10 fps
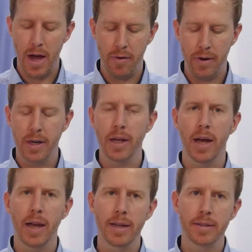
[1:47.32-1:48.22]
ARRI
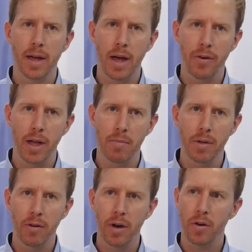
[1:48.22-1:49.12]
Alexa, ARRI
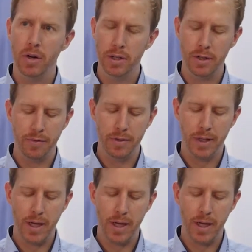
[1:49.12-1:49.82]
Amira or a different